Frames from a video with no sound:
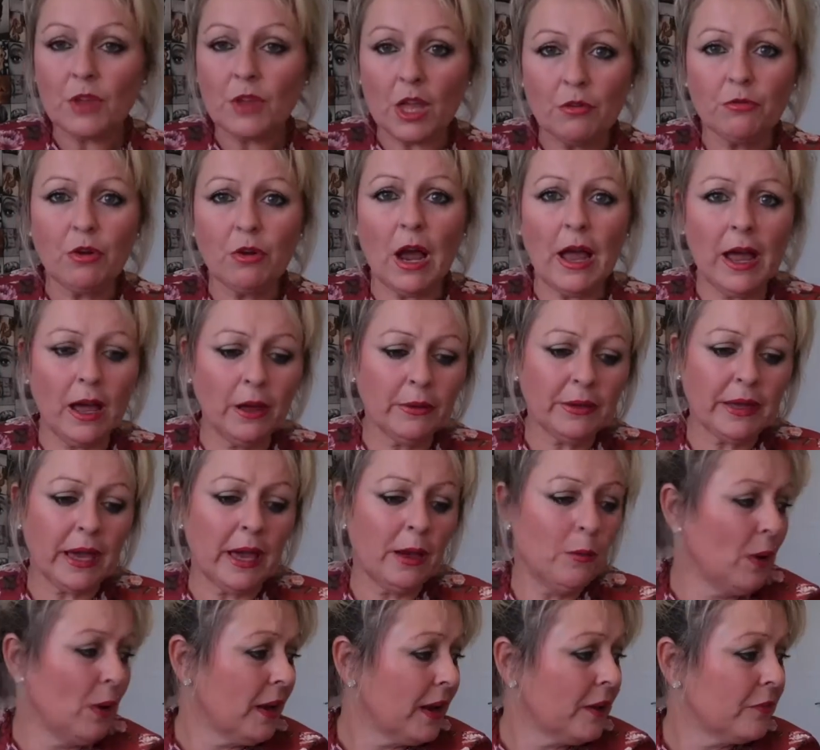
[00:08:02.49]
Right,
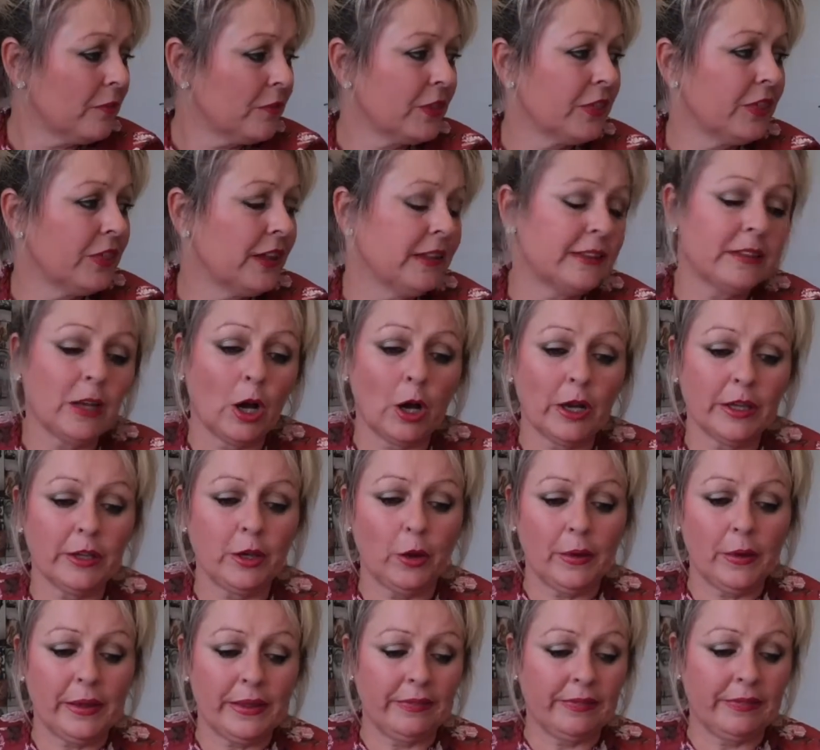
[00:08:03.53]
okay, one other thing that I
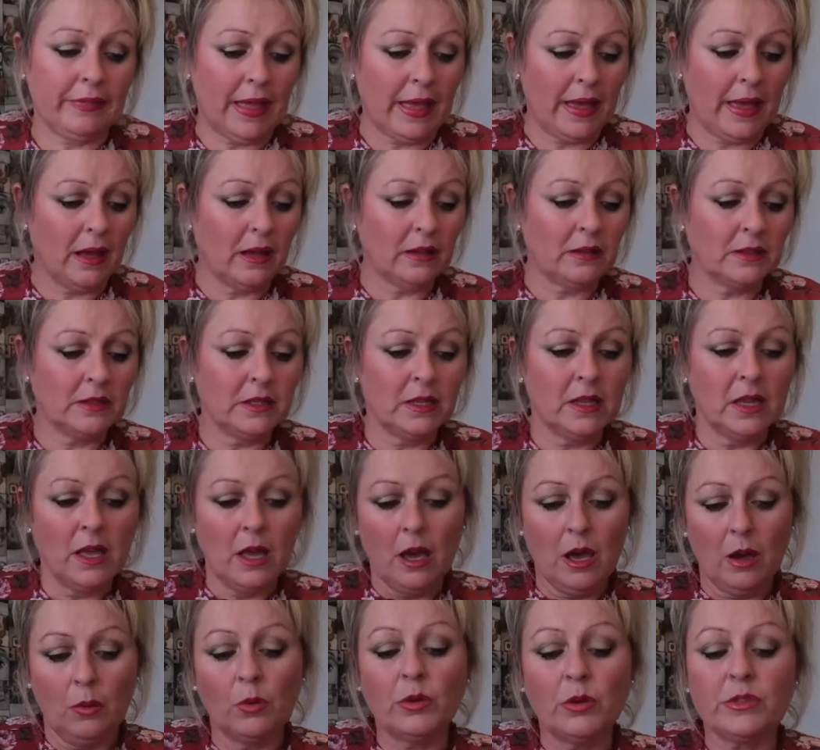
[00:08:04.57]
got in there
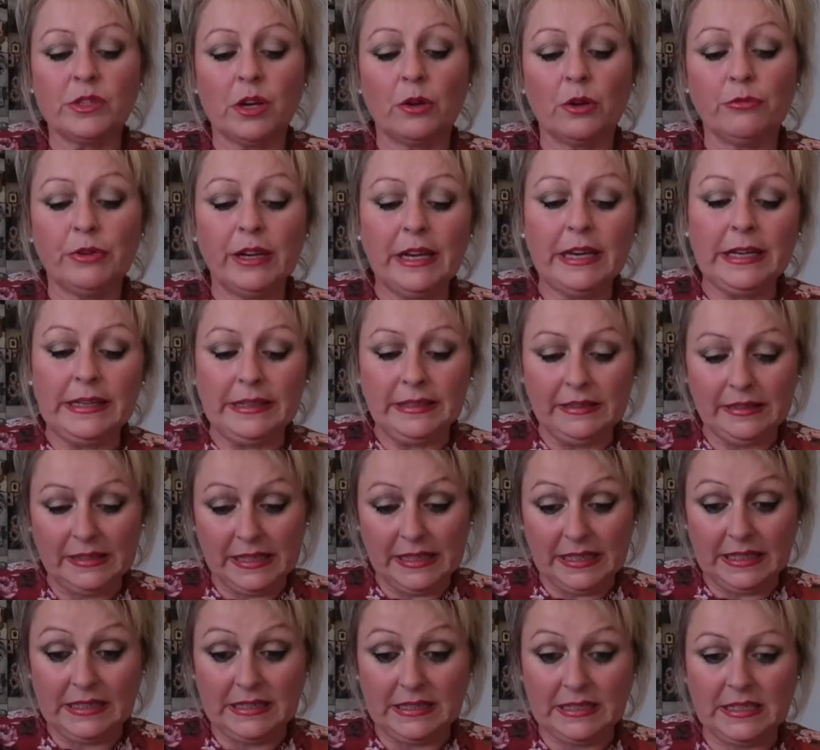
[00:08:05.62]
was I really
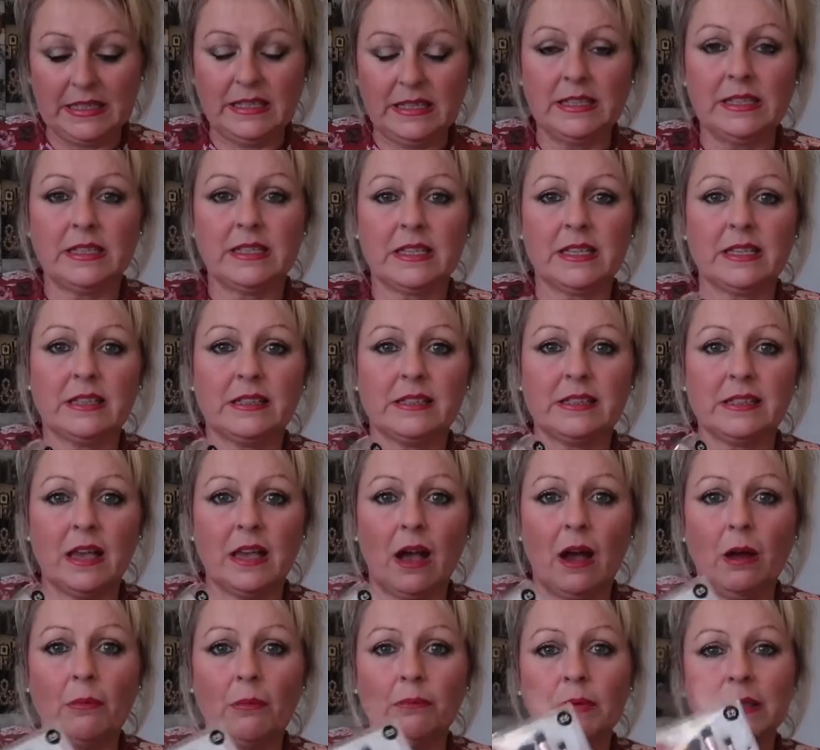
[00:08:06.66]
needed
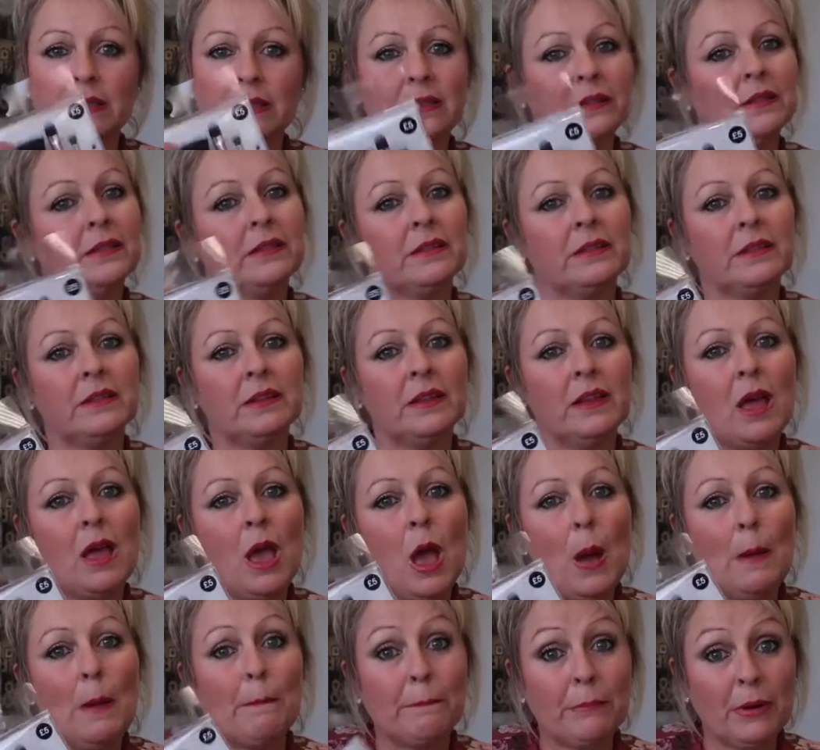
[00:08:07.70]
some
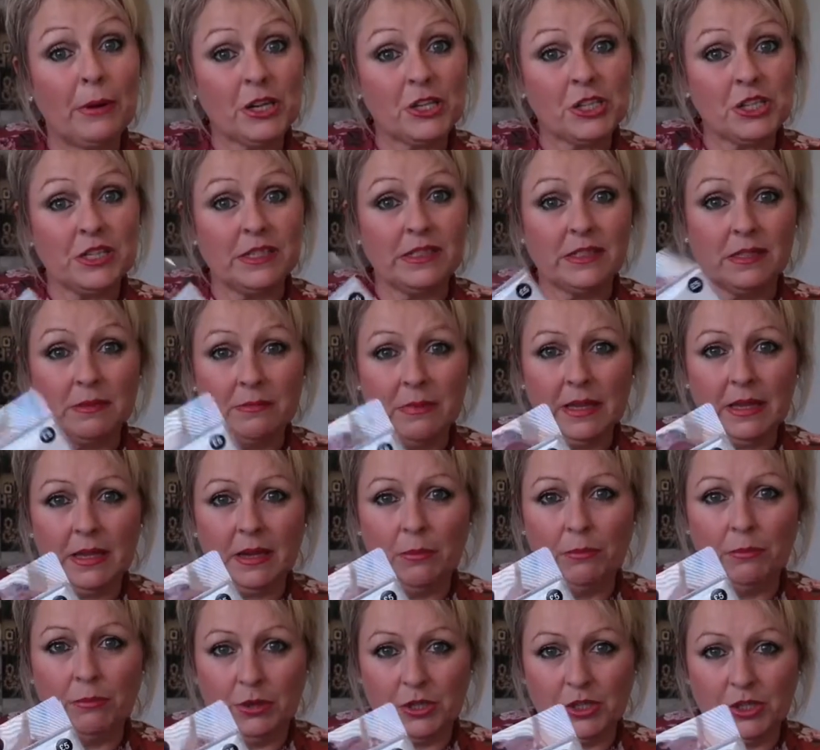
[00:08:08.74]
brushes, some
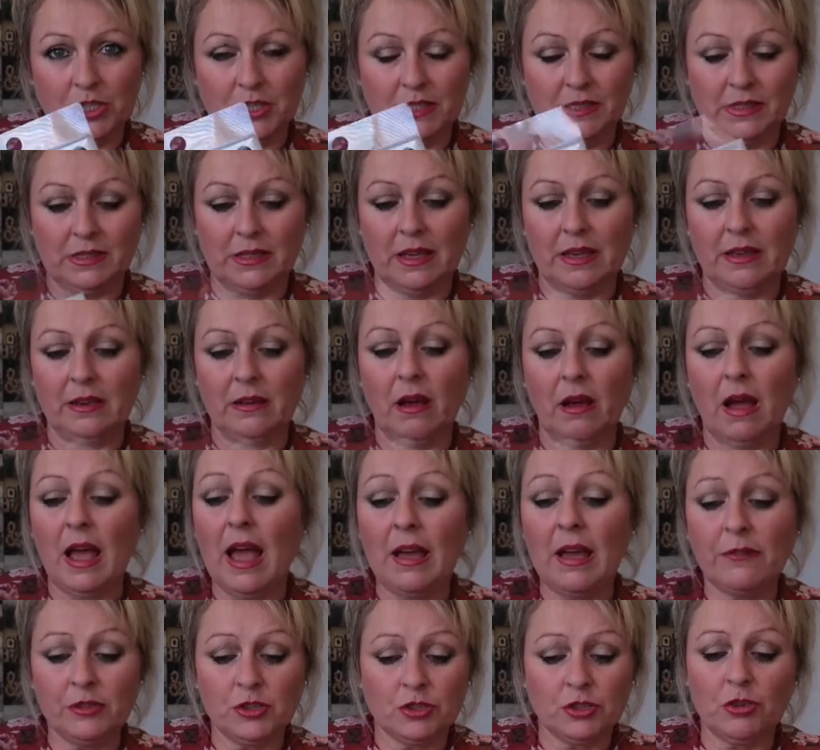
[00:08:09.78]
makeup brushes. And I
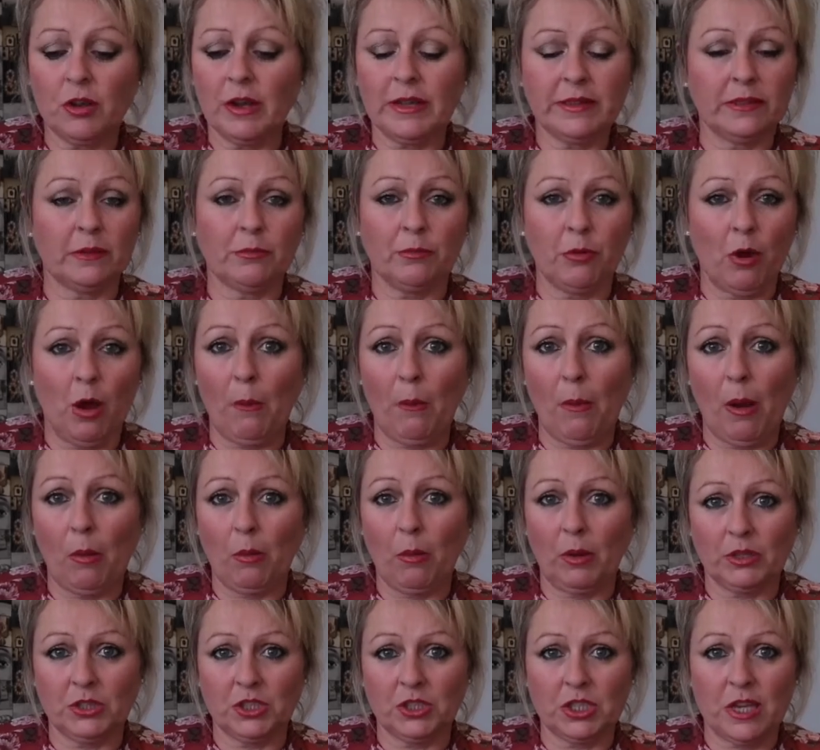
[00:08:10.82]
haven't tried the Primark
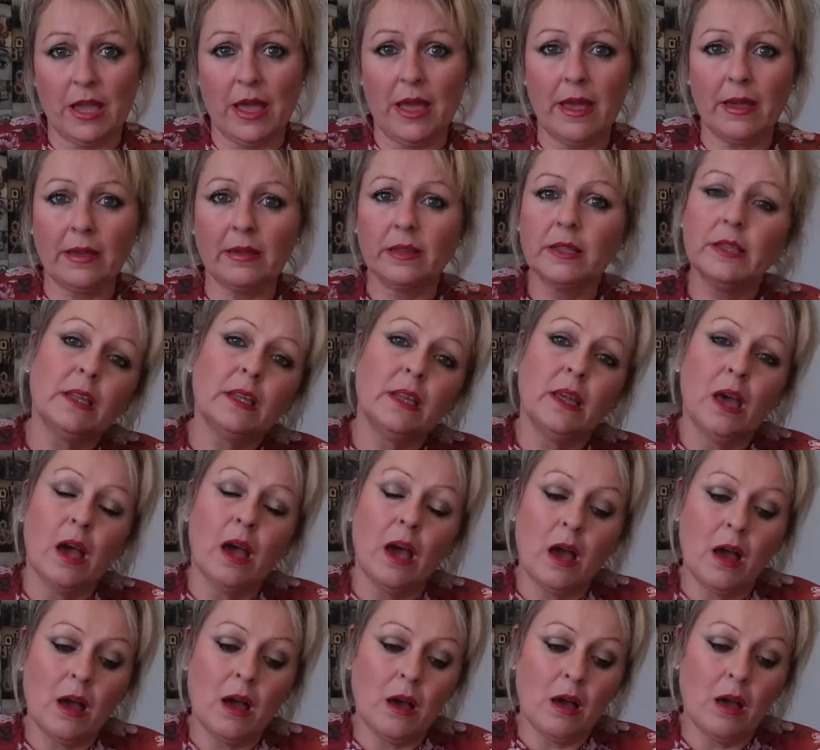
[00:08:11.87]
ones yet.
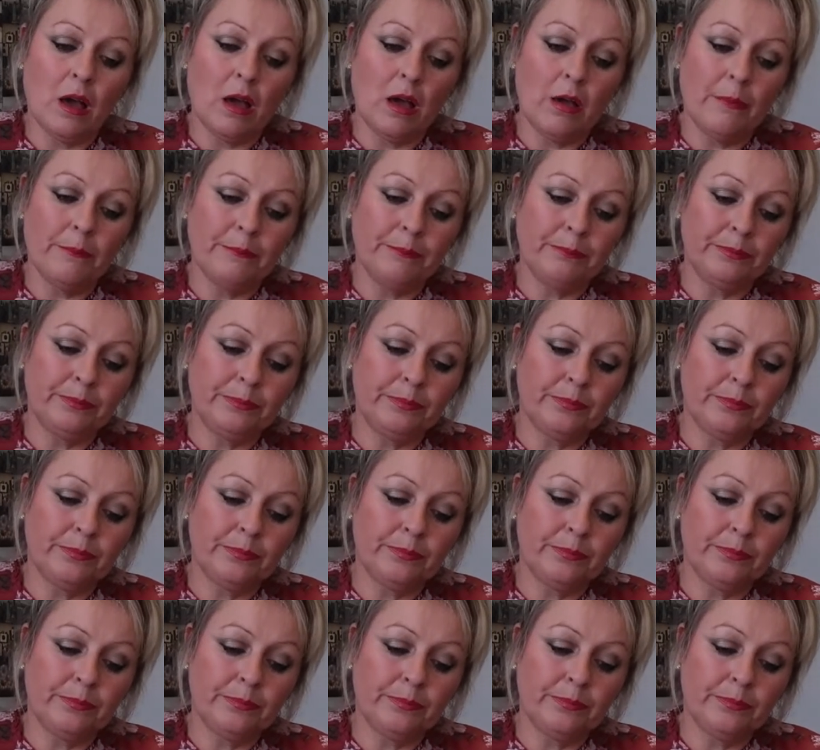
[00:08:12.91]
I